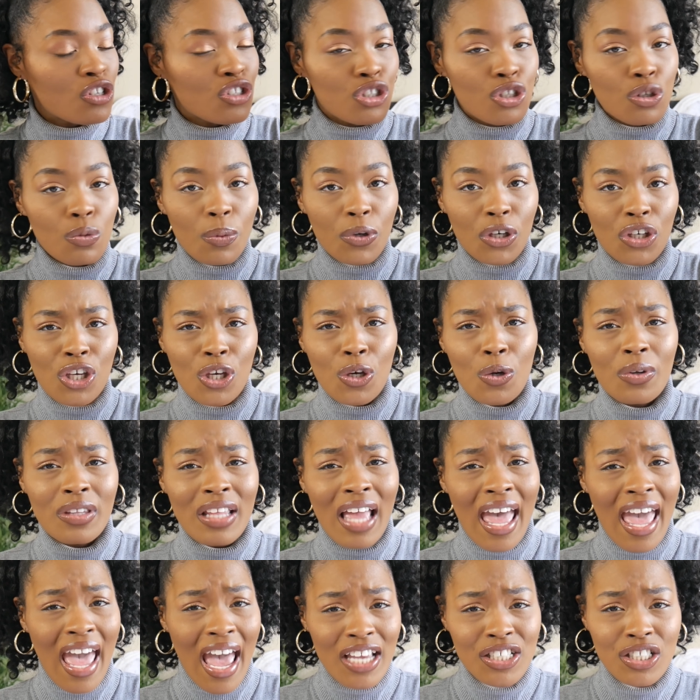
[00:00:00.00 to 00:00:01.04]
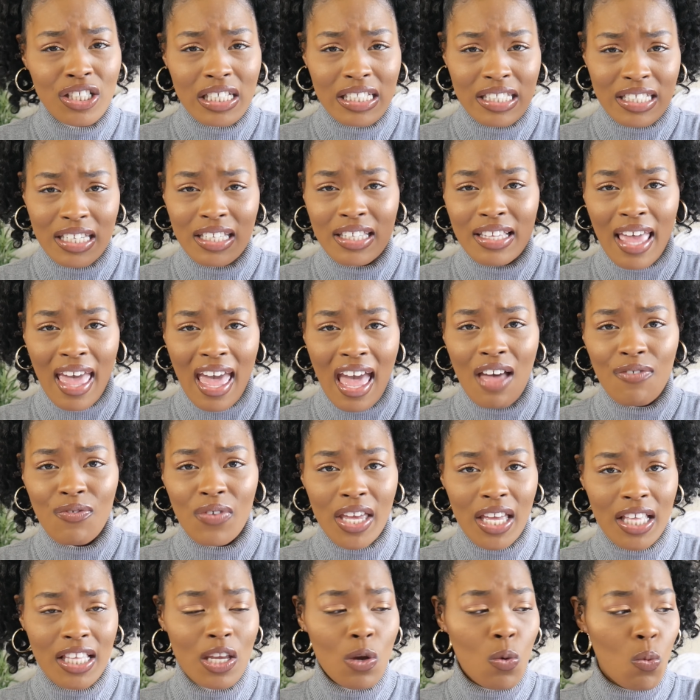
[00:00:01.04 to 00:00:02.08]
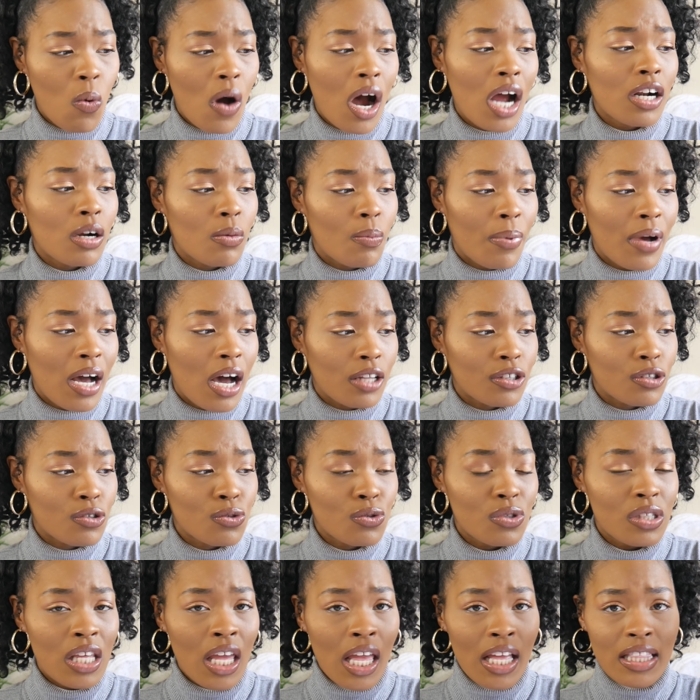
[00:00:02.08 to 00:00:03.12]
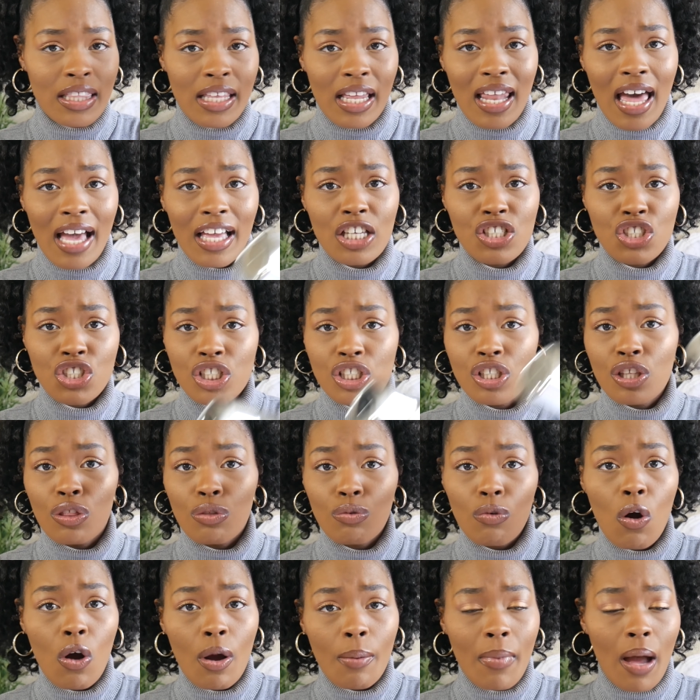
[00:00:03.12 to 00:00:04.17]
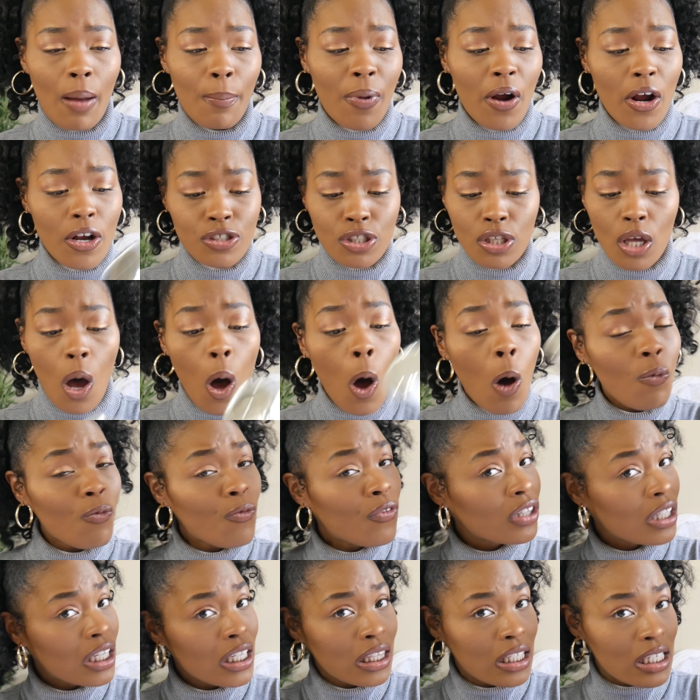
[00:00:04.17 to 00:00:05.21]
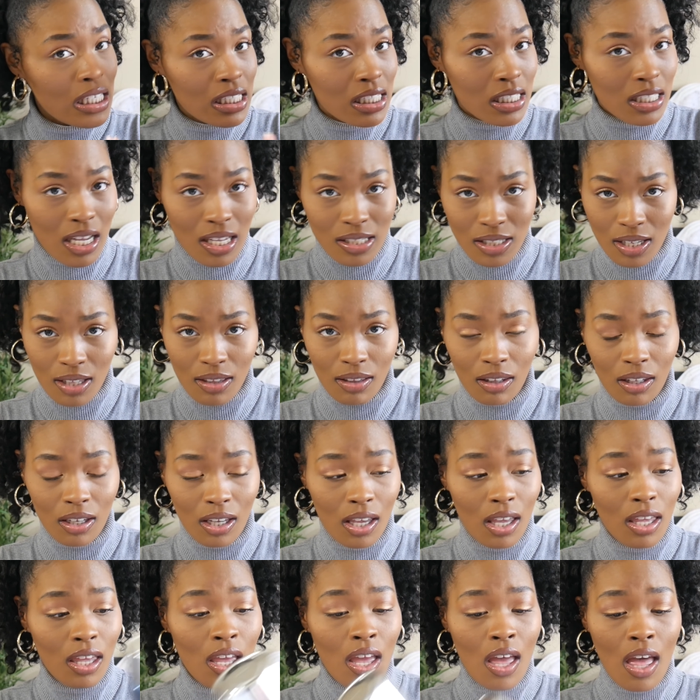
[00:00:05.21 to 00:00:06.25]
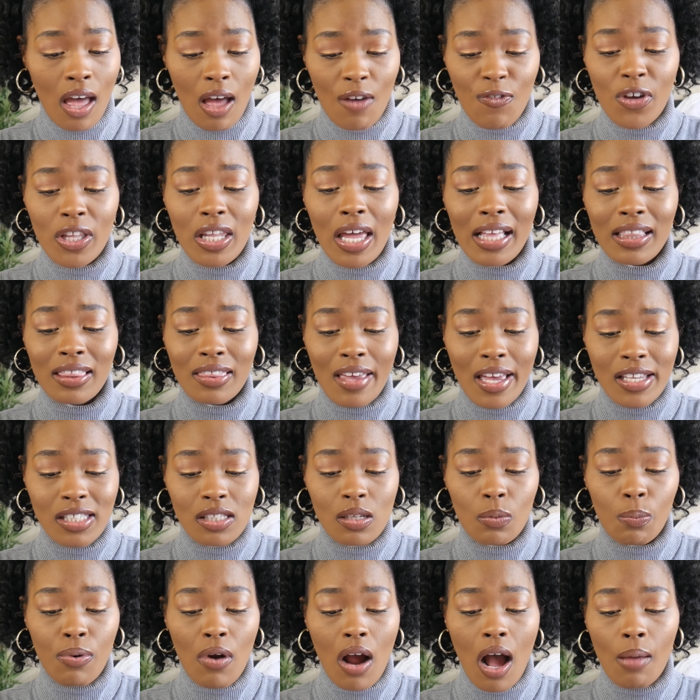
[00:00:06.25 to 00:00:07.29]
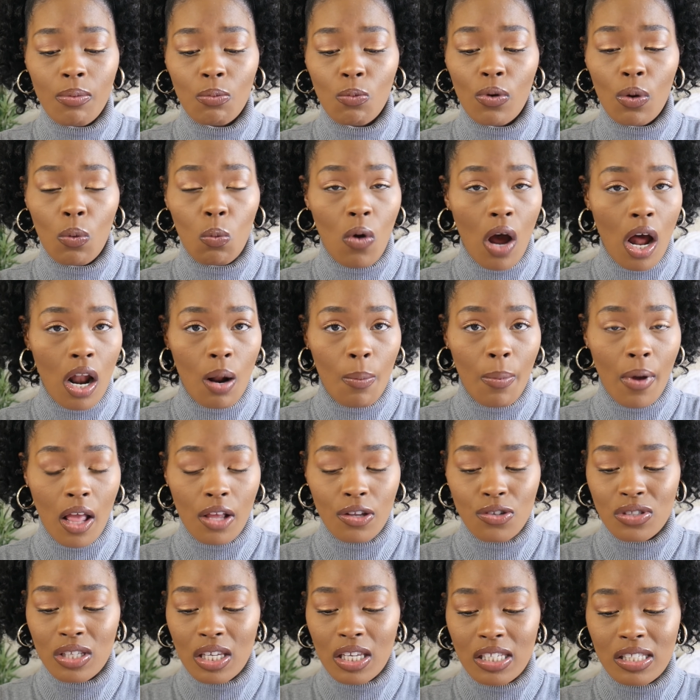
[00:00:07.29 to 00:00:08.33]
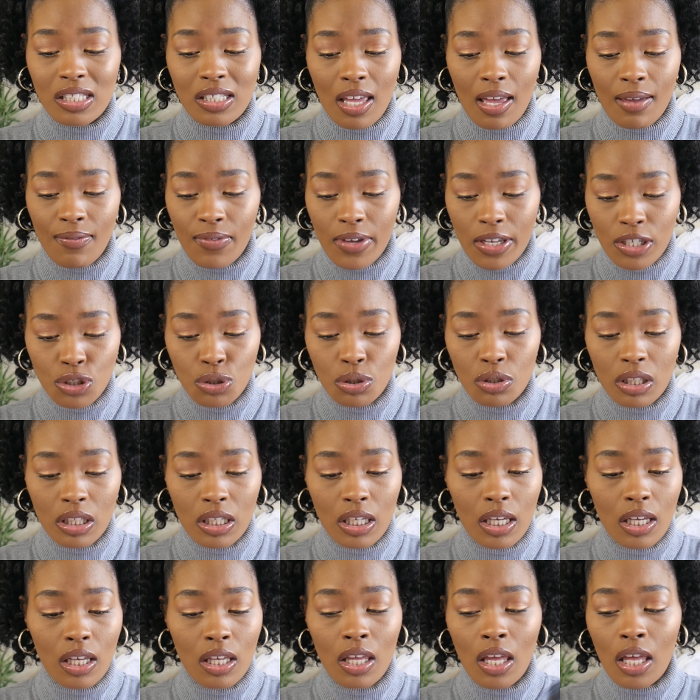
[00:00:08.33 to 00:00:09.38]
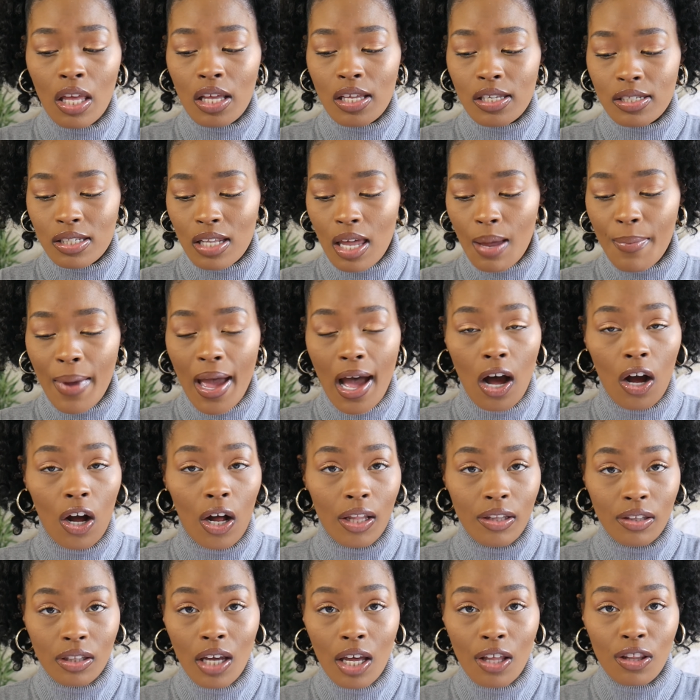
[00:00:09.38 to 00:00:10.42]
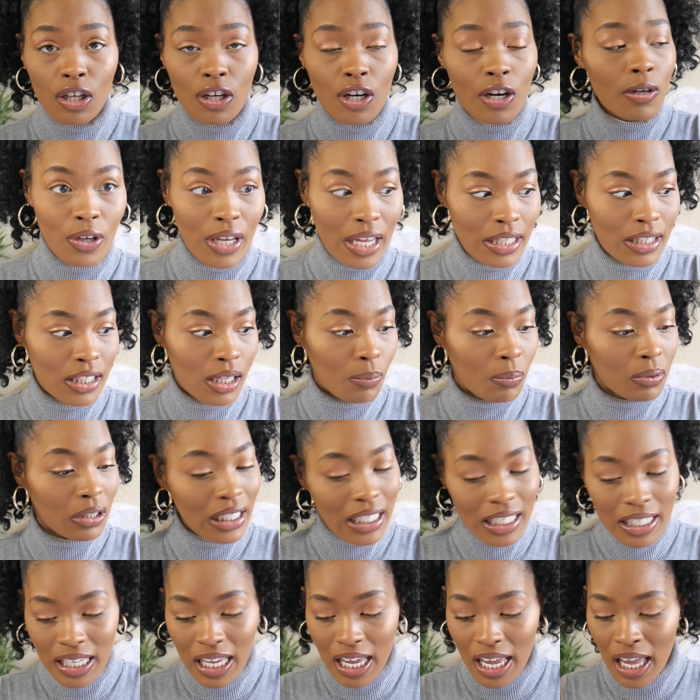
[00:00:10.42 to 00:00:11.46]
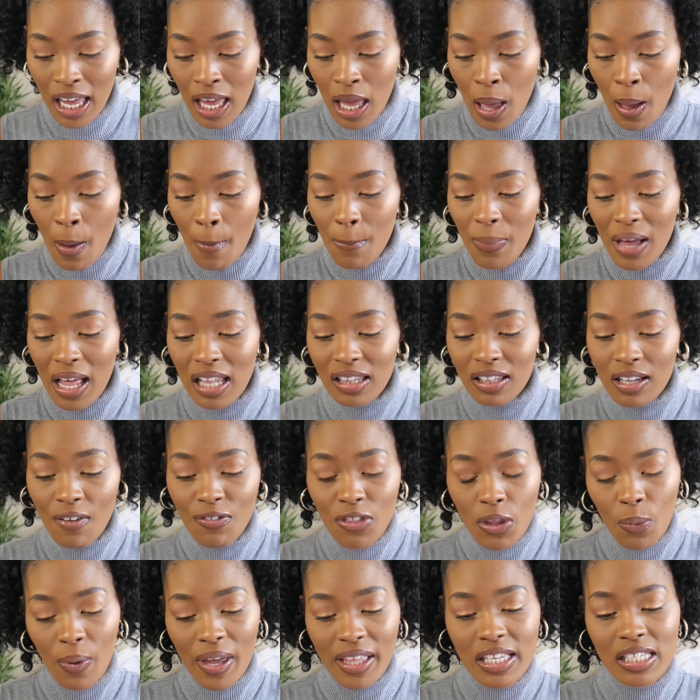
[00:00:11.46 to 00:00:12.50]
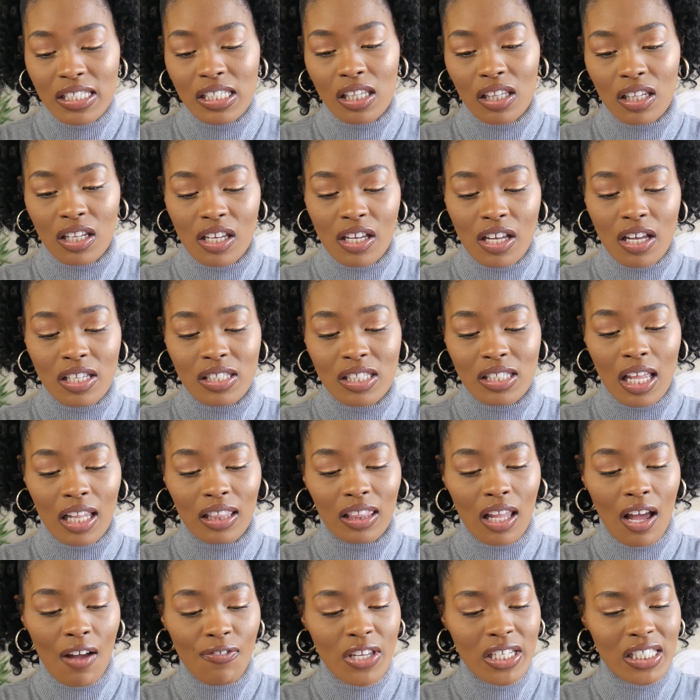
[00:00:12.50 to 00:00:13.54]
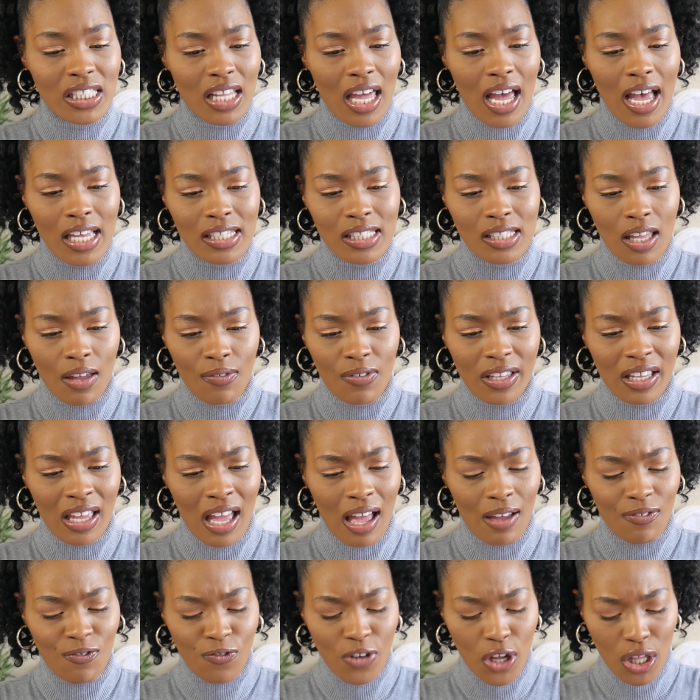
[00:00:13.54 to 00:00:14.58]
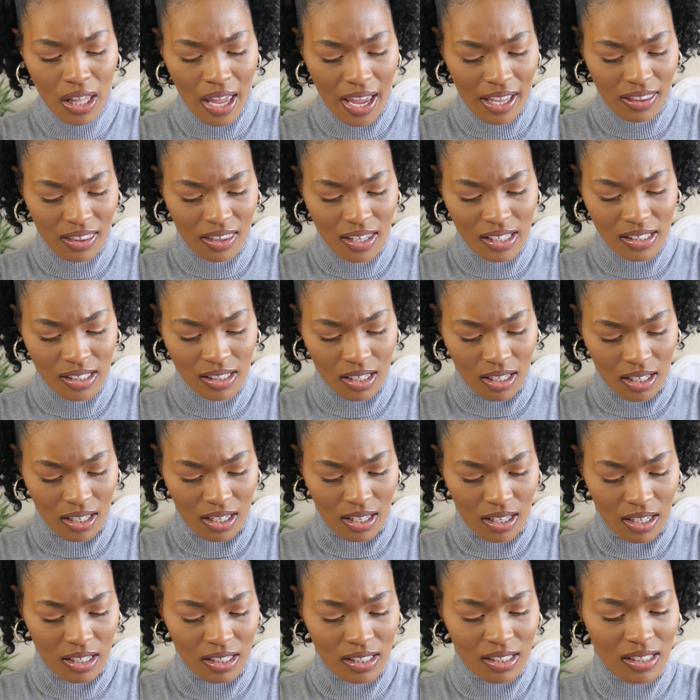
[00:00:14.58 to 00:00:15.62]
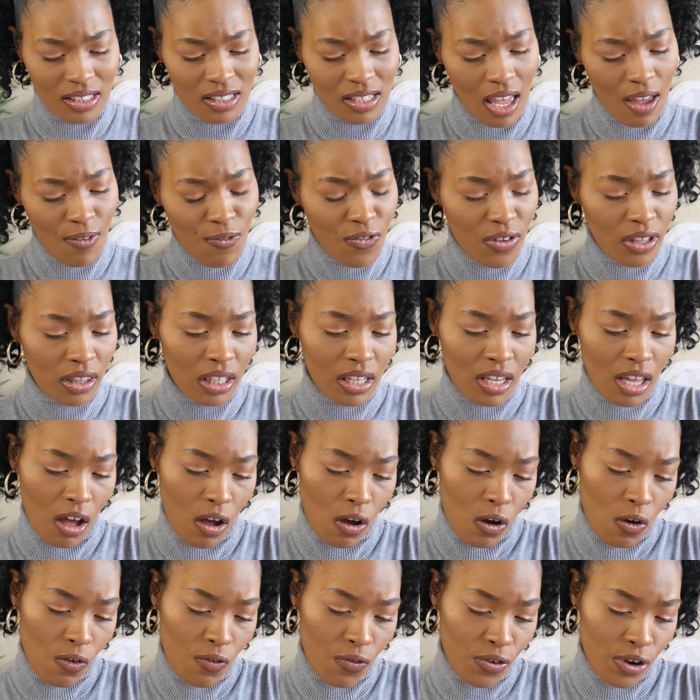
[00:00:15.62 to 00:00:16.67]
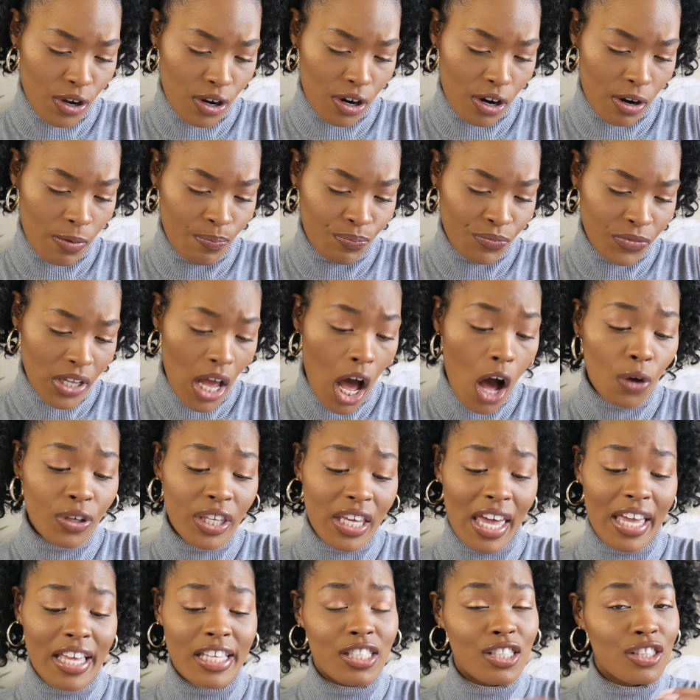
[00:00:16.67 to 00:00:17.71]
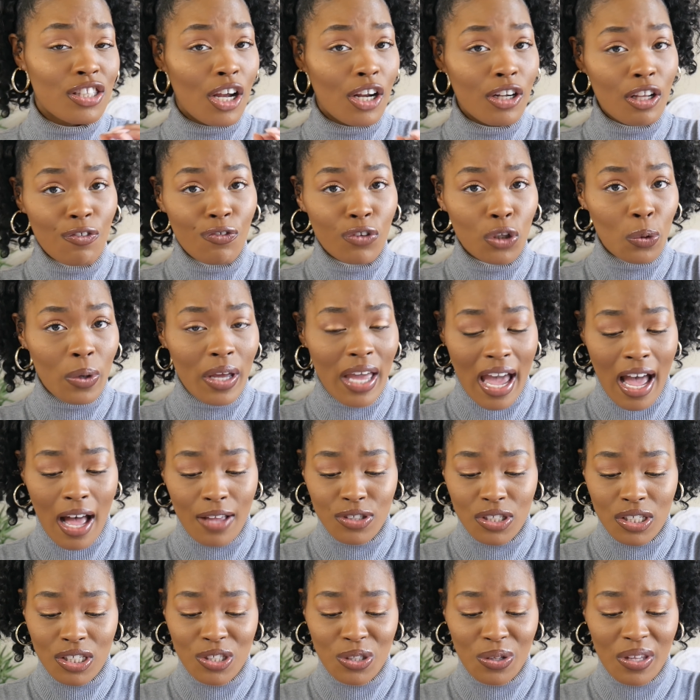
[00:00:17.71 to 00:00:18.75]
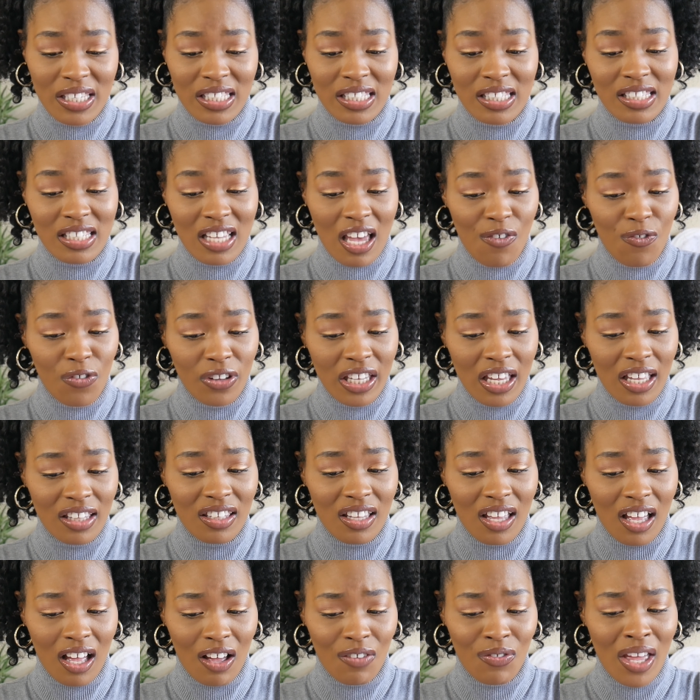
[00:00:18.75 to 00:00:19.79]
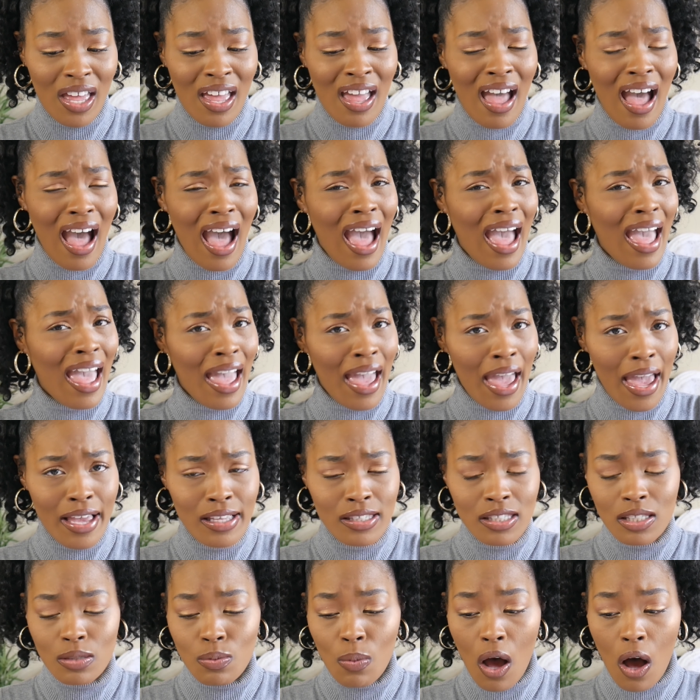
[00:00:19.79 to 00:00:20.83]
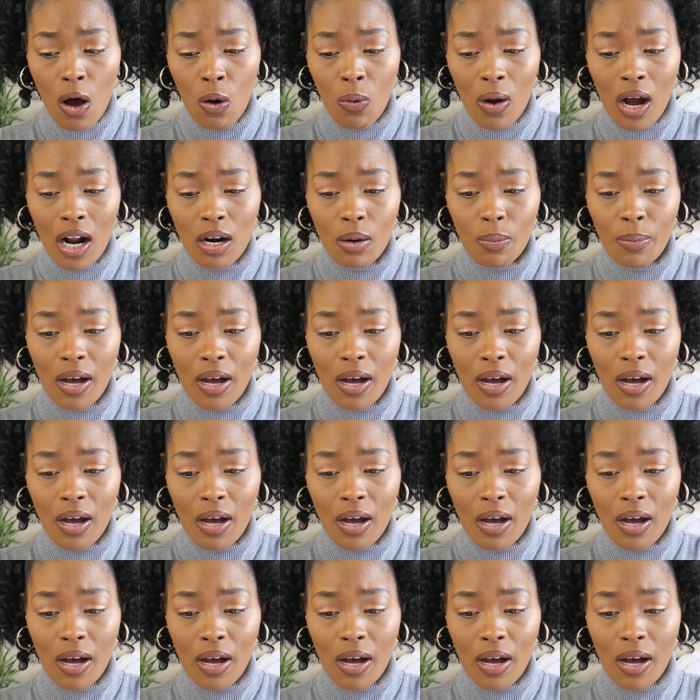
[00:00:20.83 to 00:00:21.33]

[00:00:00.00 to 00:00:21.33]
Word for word: super cute, and I actually didn't have any water bottles that I could just throw in my purse. Hopefully this doesn't leak feel like that's the problem with water bottles is eventually somehow another end up leaking. I love the way this looks. Love the size of it. I feel like this is definitely over. Oh yeah, it's 30 fluid ounces, so that's definitely enough. I hate small water